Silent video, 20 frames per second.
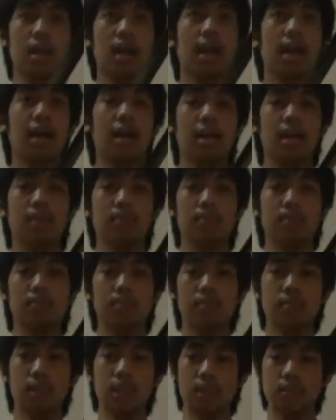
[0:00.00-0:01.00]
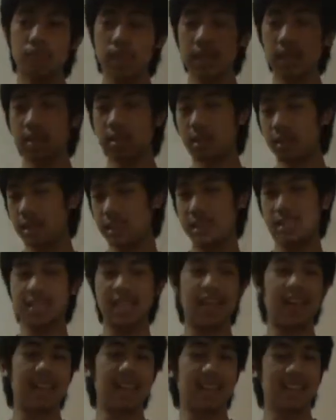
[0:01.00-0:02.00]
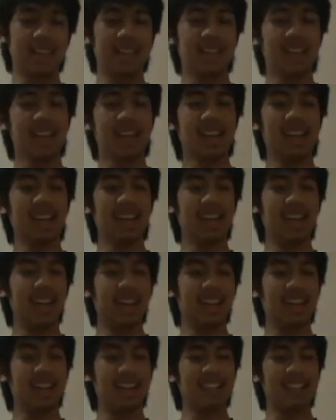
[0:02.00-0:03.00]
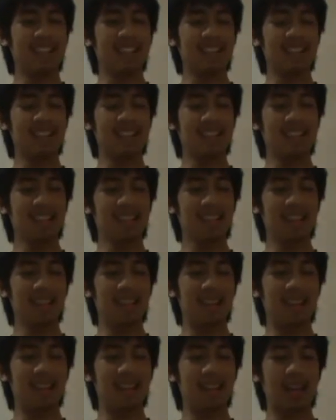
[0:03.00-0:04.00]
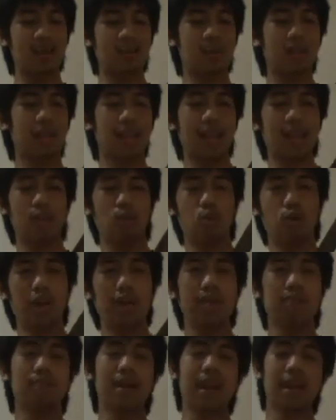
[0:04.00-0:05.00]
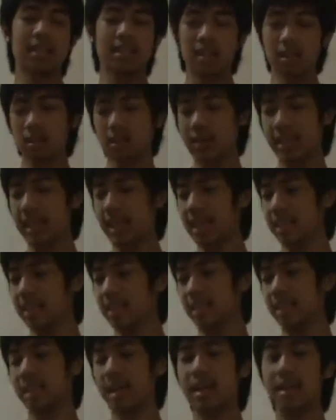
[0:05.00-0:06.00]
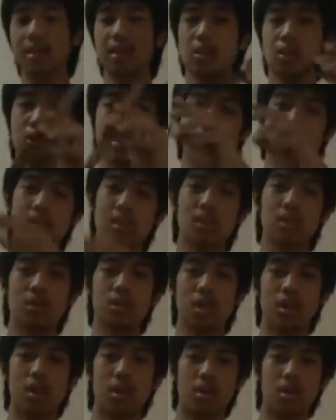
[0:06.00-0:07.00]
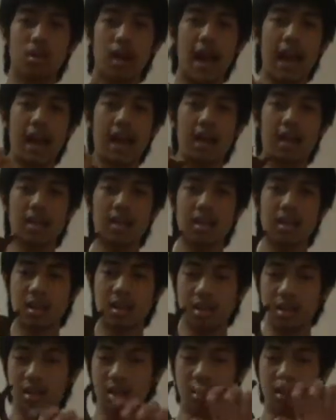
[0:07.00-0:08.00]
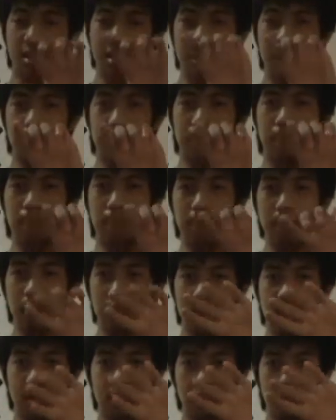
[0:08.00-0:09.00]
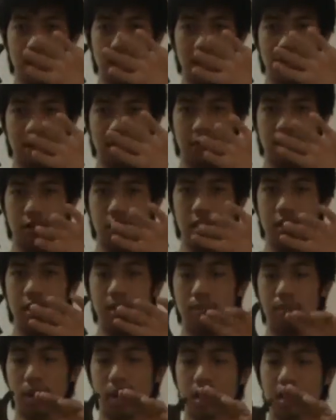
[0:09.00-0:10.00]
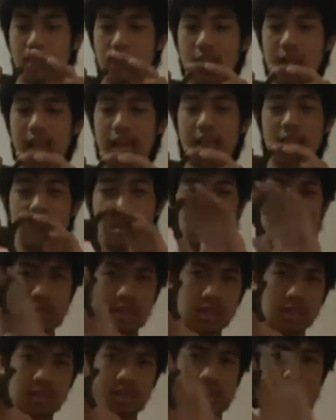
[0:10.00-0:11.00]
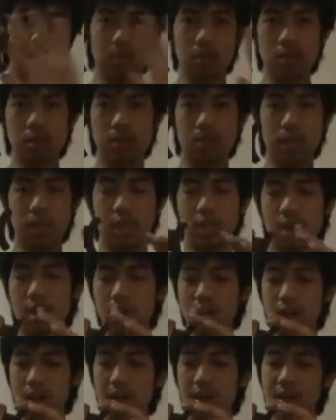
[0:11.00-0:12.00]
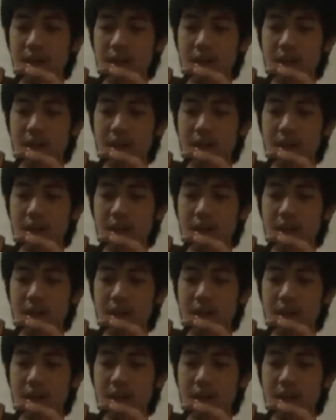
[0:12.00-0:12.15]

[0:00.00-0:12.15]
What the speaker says: I displayed it on its stand, and when I went back to get it, I noticed there was a crack along the further part of the handle. This used to be longer.